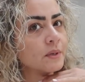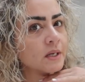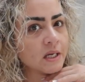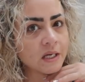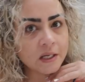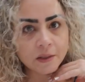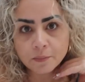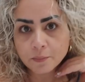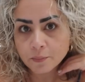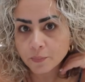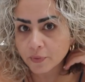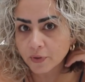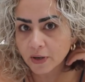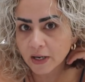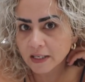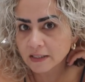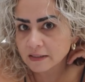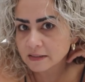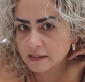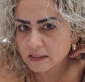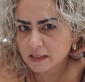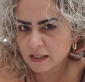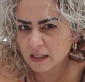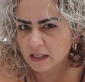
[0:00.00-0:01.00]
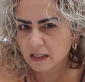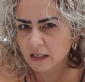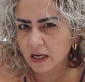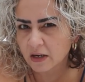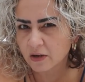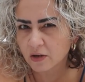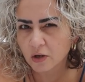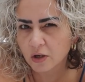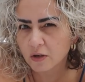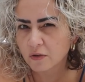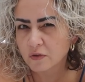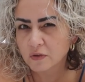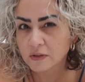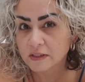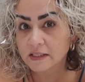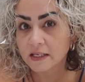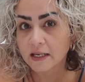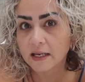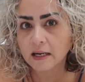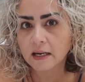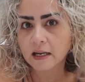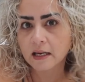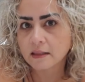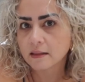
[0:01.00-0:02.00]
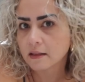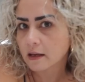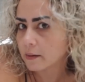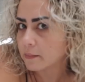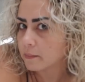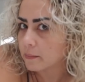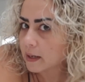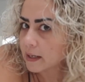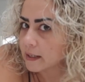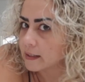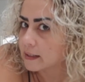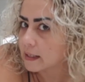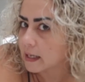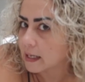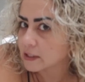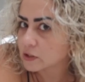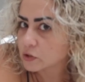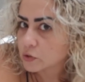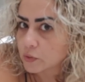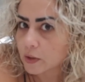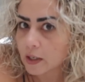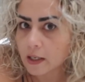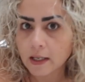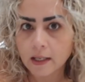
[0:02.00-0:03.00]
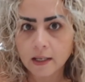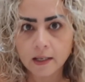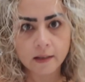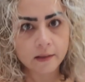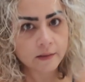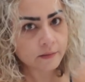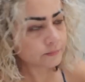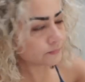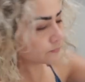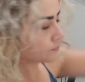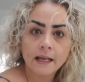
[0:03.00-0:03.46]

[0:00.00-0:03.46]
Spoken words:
be embracing, I don't know if you say it like that, my natural hair.